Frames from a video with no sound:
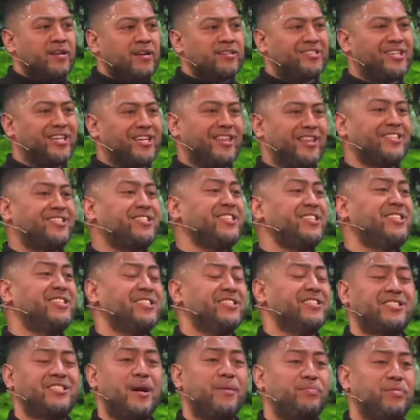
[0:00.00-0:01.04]
See, this
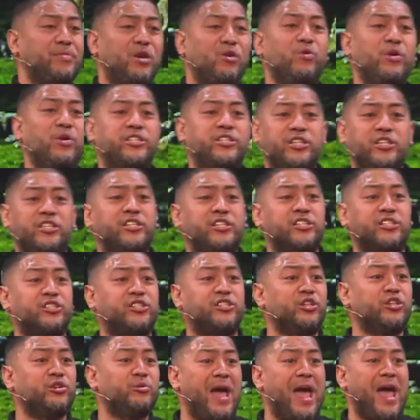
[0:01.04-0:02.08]
isn't something we should just
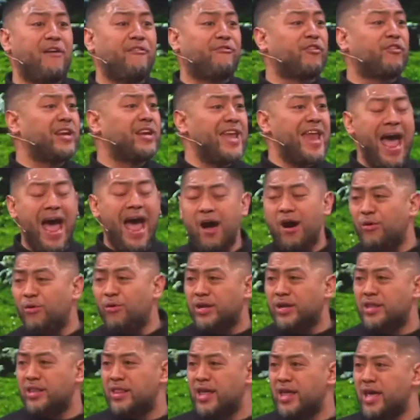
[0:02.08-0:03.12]
do every now
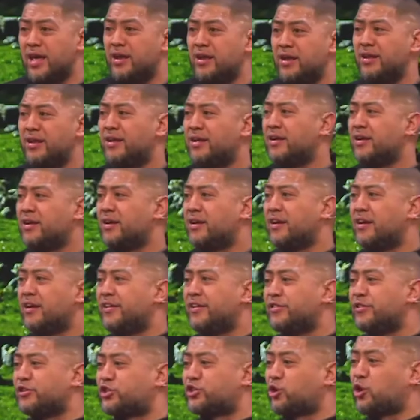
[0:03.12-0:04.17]
and then.
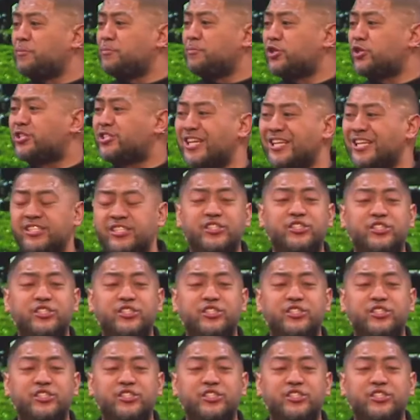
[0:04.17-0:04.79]
The scripture says,